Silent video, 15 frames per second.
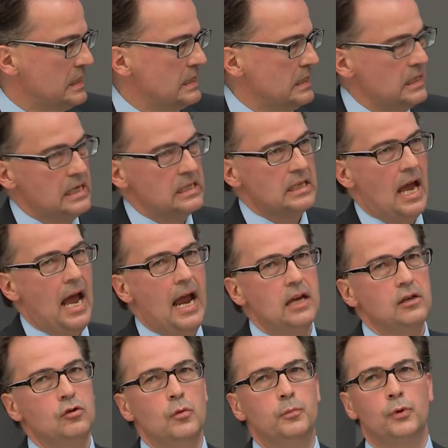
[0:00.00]
designed
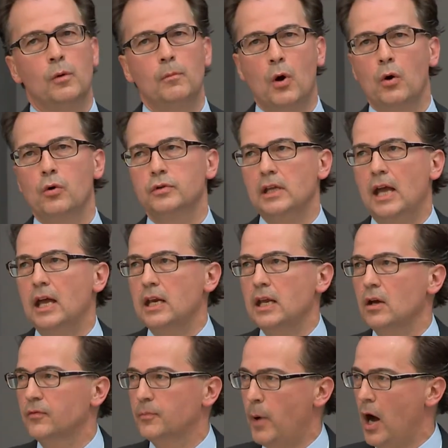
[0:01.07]
to promote the idea
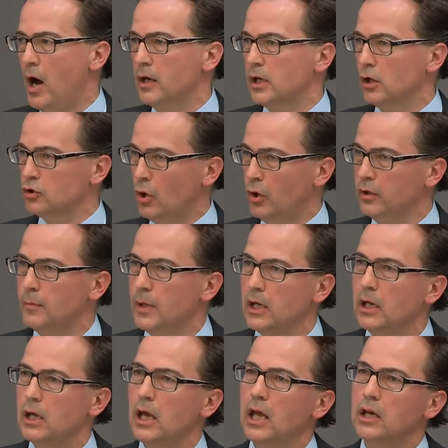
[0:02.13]
of party autonomy
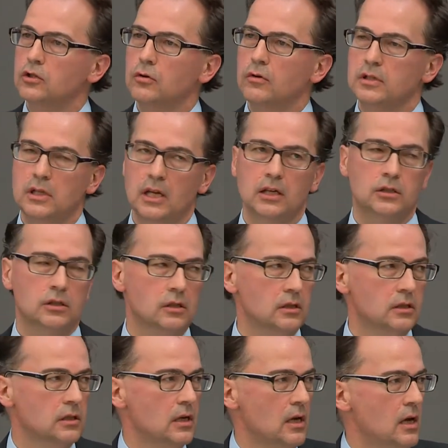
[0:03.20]
in
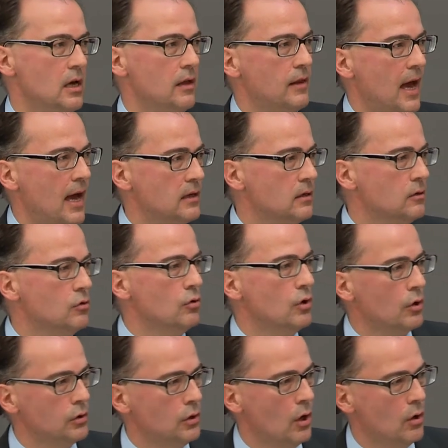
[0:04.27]
jurisdictions that do not
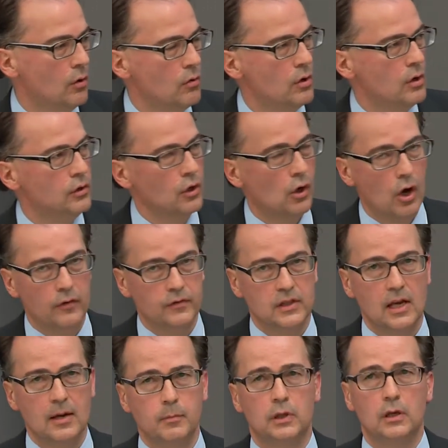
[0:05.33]
know the
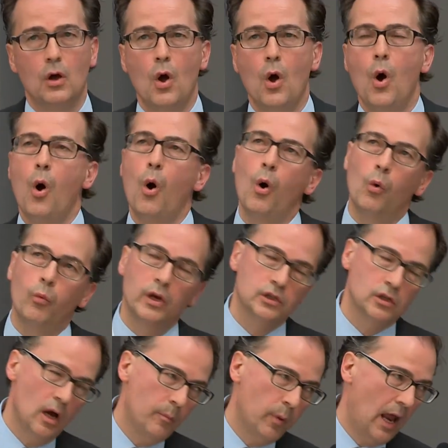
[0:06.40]
concept or which
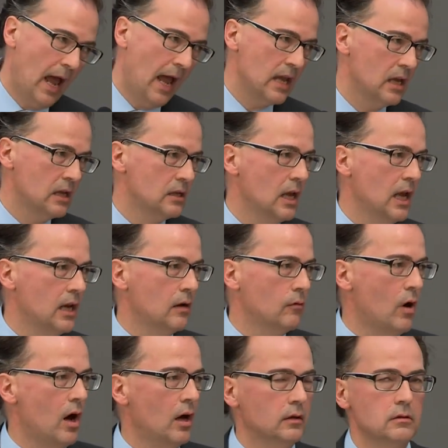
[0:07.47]
apply it in a
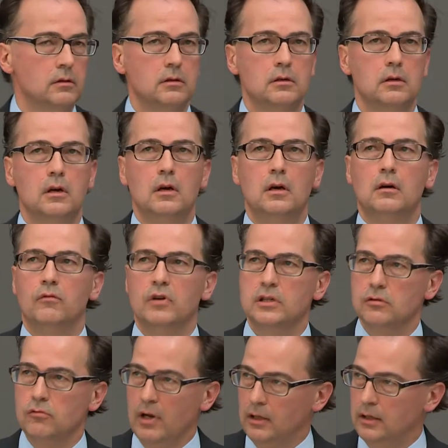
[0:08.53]
rather
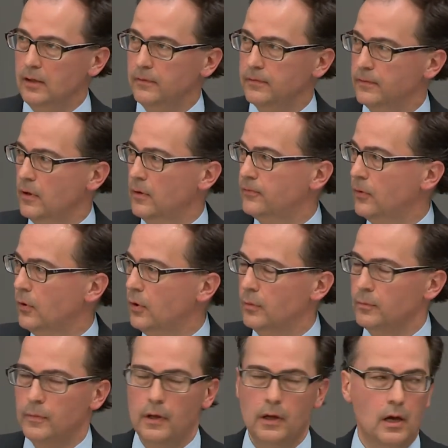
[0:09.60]
restrictive
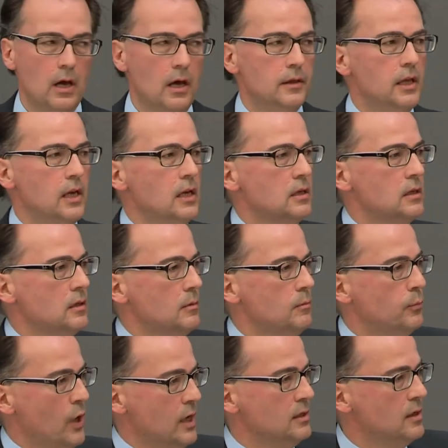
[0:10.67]
form. These
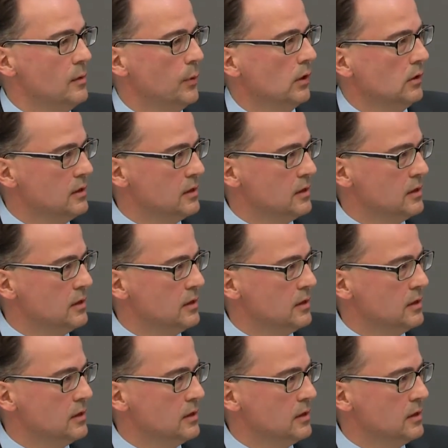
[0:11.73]
principles,